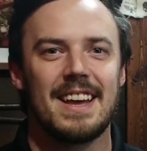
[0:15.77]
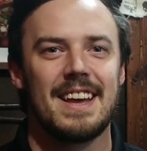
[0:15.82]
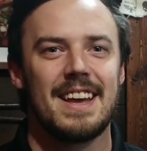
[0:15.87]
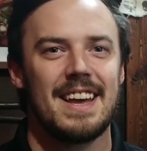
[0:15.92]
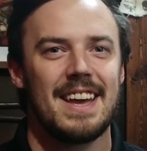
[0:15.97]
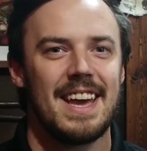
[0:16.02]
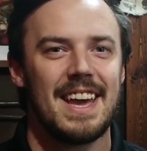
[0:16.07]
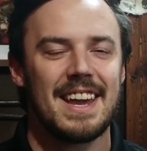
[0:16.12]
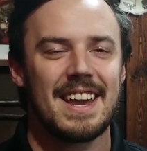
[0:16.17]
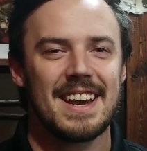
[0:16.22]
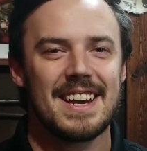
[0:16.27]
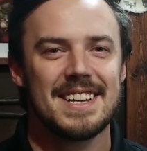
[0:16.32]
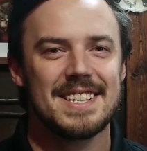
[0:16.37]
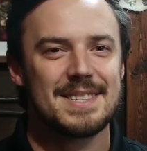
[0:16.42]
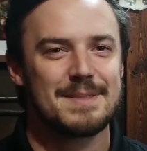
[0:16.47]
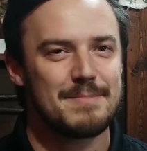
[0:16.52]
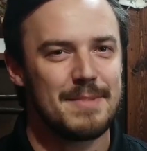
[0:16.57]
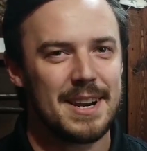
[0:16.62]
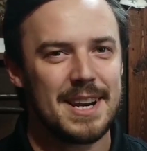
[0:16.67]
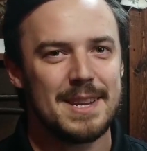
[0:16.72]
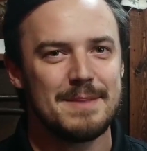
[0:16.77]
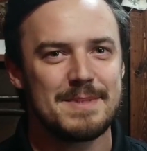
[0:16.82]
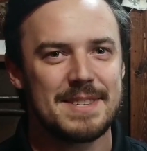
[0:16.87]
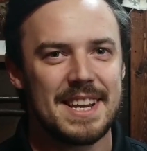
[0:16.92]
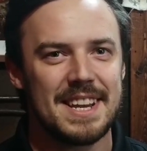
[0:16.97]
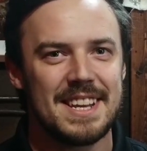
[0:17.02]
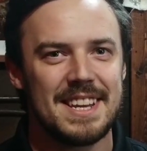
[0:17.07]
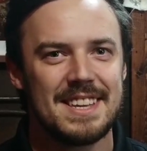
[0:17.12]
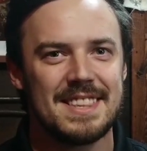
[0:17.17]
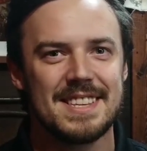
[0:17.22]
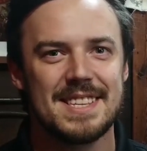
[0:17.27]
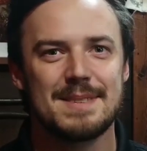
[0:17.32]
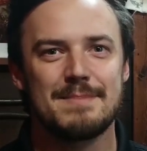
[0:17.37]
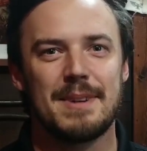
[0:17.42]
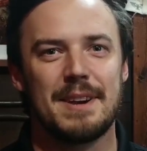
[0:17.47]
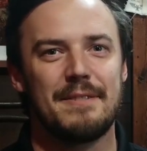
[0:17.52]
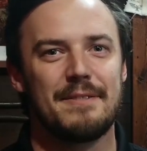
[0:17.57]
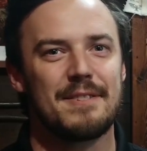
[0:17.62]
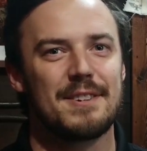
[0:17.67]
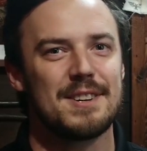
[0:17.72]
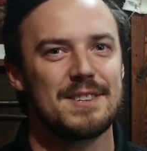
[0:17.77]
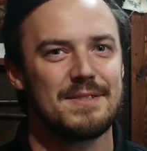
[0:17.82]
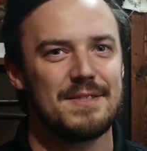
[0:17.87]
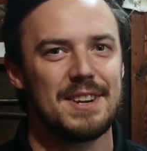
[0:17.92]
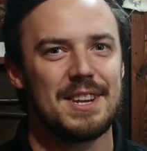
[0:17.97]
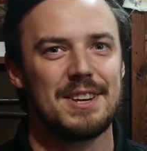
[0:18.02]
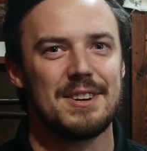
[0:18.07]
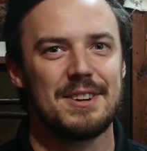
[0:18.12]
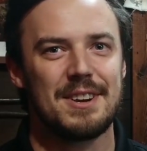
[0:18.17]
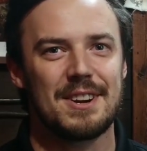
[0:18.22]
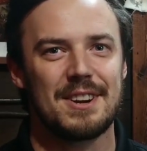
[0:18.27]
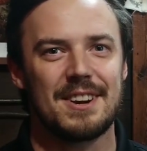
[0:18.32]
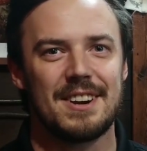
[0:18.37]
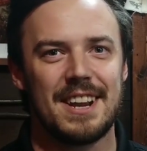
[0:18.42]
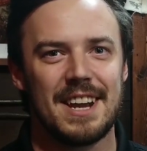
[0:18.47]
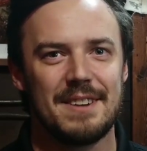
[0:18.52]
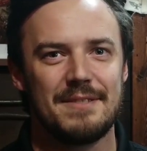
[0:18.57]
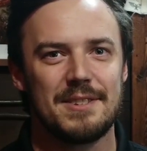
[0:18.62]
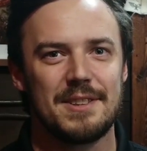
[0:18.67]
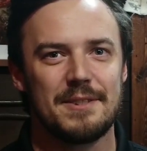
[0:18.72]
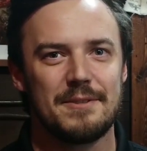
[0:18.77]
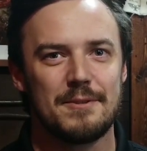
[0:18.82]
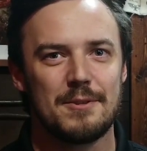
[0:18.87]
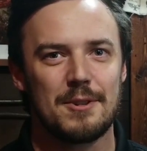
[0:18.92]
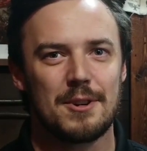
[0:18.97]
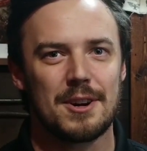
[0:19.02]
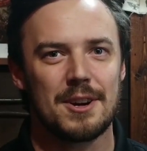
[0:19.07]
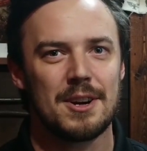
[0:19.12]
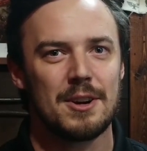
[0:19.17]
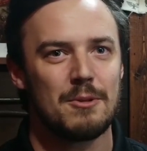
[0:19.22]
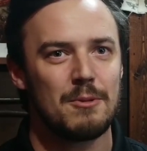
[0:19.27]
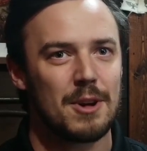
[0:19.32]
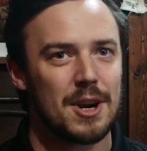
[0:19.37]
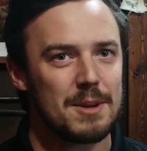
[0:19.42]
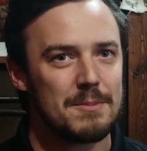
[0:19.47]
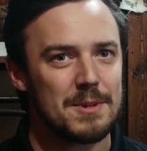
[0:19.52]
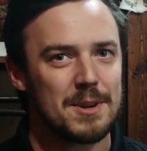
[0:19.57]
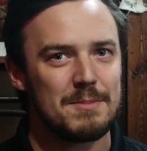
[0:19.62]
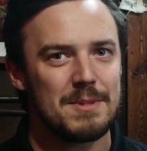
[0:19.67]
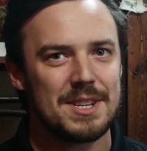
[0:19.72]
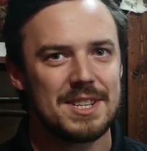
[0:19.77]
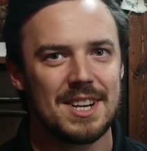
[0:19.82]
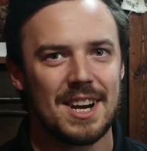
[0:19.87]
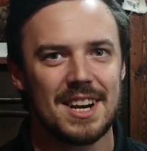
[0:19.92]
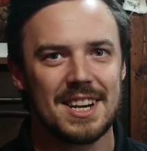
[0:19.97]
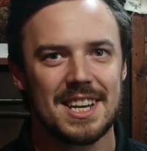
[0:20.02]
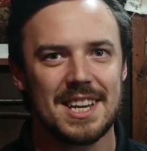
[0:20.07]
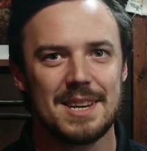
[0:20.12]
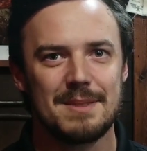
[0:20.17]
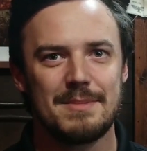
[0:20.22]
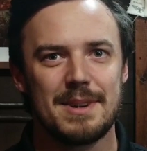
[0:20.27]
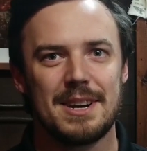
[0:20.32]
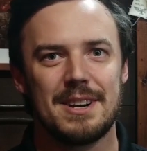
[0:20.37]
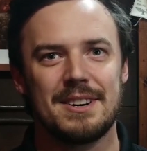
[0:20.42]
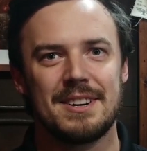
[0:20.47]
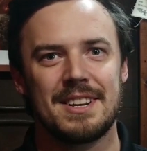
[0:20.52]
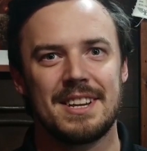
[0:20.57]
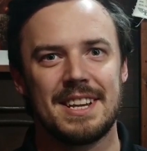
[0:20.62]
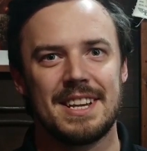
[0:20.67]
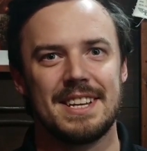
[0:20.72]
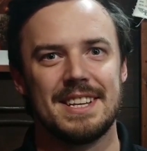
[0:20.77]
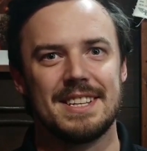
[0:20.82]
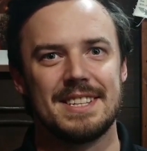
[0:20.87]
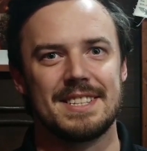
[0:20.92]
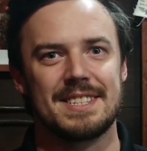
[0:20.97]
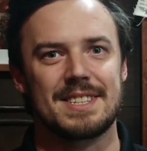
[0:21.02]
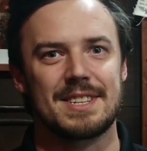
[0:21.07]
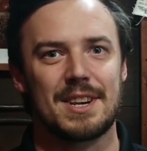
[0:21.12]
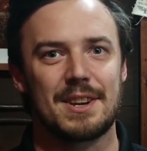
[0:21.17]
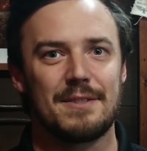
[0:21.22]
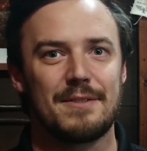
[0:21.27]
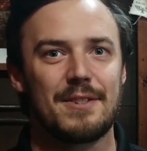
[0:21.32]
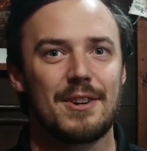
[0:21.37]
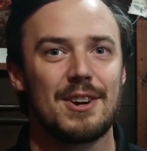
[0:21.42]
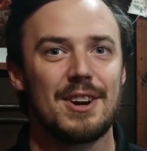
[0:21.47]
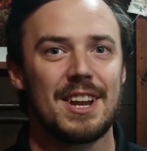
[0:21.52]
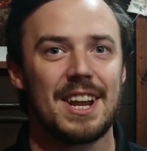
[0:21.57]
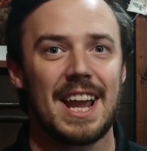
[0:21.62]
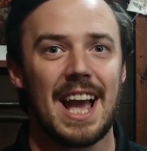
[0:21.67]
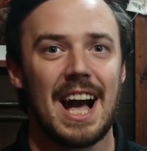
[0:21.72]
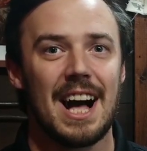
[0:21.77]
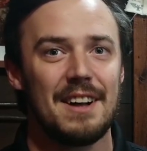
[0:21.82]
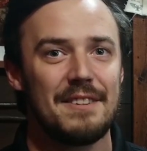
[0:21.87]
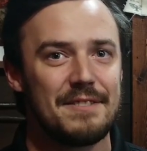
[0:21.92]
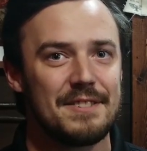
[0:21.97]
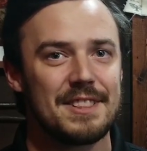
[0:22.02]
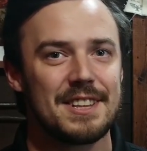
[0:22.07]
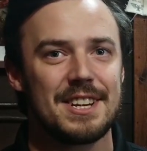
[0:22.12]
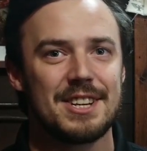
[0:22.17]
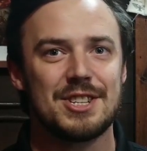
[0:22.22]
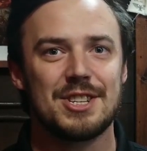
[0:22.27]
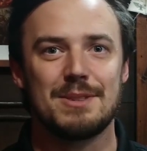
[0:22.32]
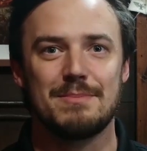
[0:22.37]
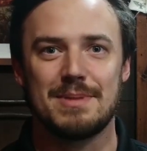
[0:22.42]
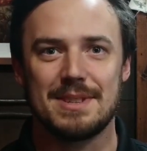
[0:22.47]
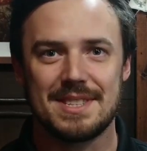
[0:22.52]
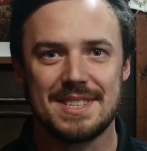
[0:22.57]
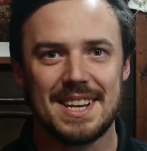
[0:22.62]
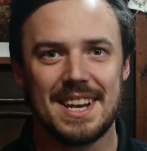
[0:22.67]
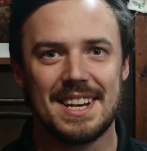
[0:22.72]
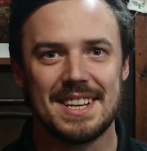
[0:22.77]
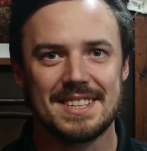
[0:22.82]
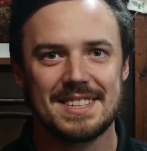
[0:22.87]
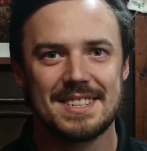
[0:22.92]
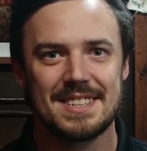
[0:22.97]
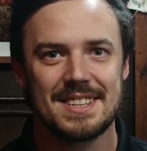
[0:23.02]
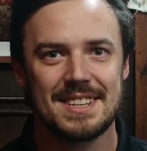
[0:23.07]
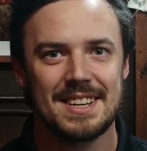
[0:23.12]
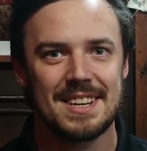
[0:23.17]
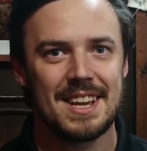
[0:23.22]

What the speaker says: Hey guys, my name's Eddie. This is my first video here on Anvil of War. What I'm going to be talking about is converting Alpha Legion Possessed.